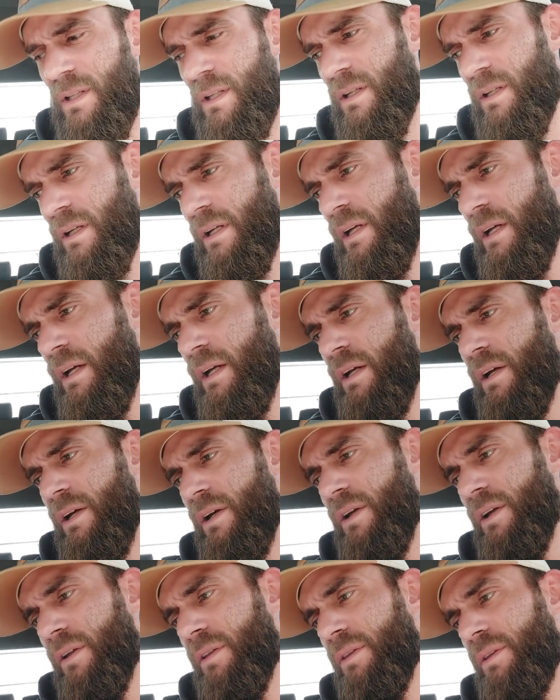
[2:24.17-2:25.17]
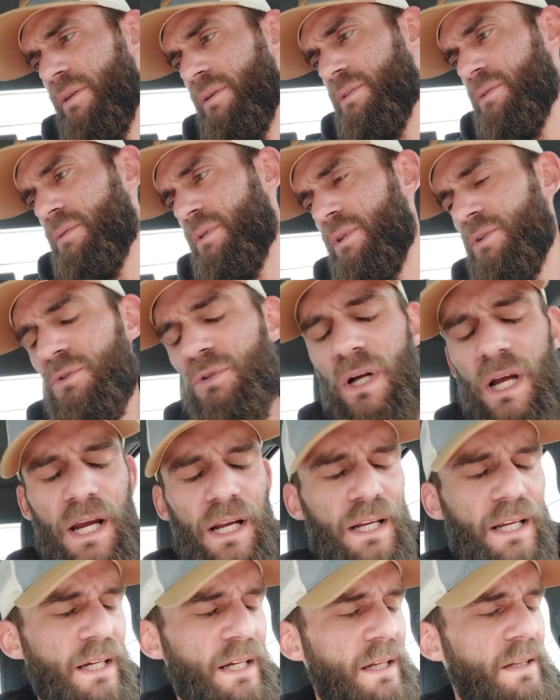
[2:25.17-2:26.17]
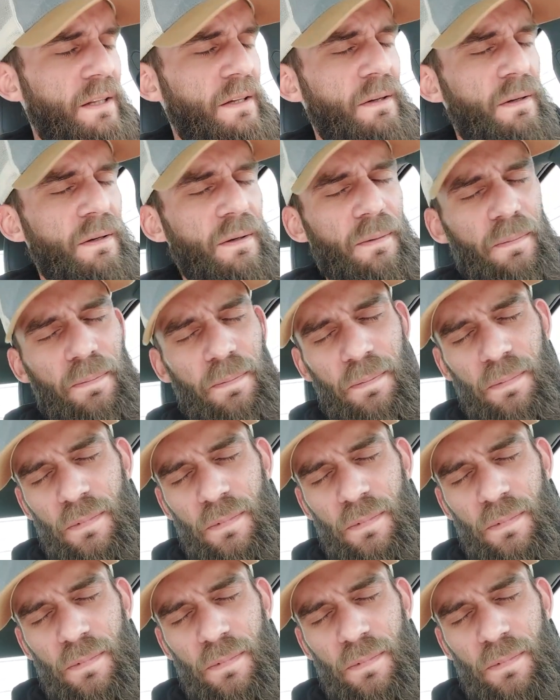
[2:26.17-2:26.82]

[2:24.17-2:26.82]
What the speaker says: the training and the